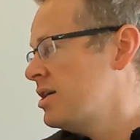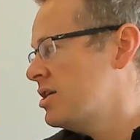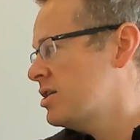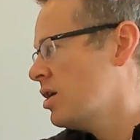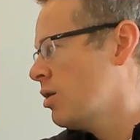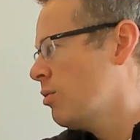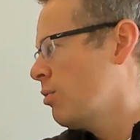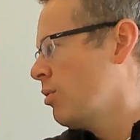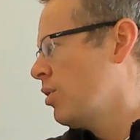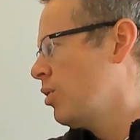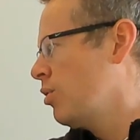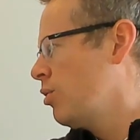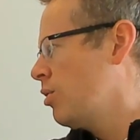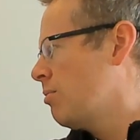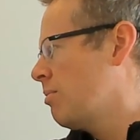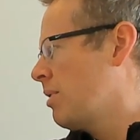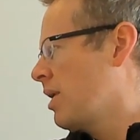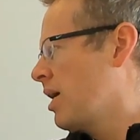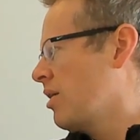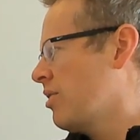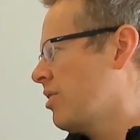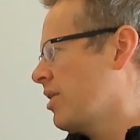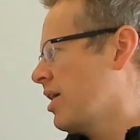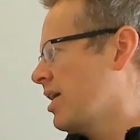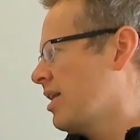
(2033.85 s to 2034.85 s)
So we knew
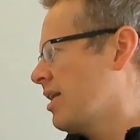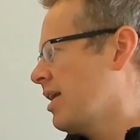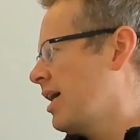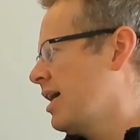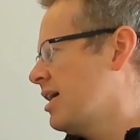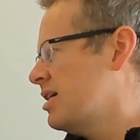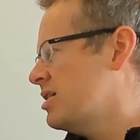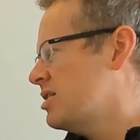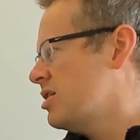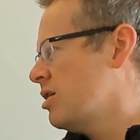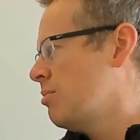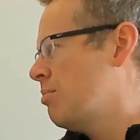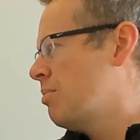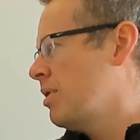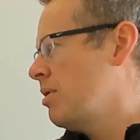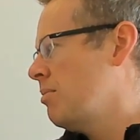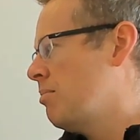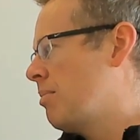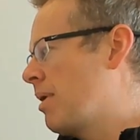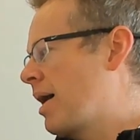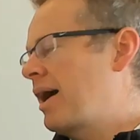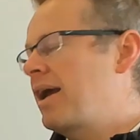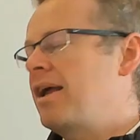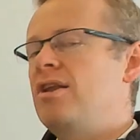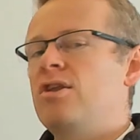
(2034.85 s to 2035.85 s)
about that
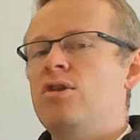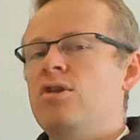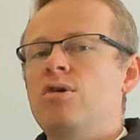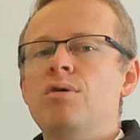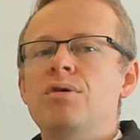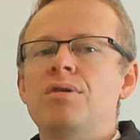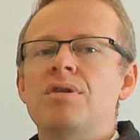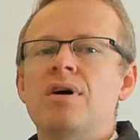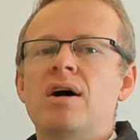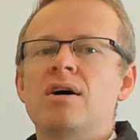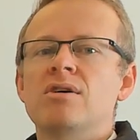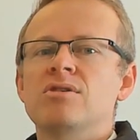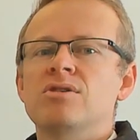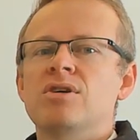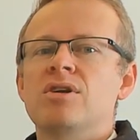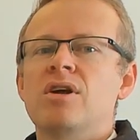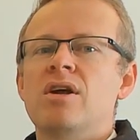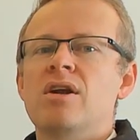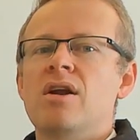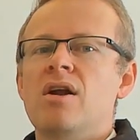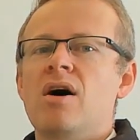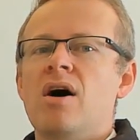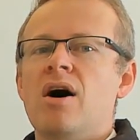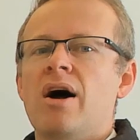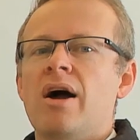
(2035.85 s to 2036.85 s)
XOP back in
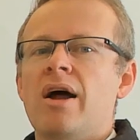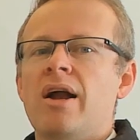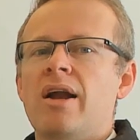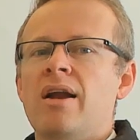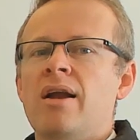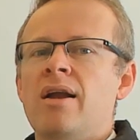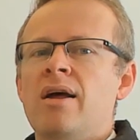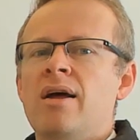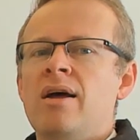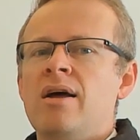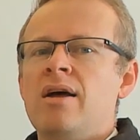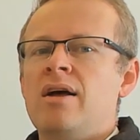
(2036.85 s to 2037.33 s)
2009.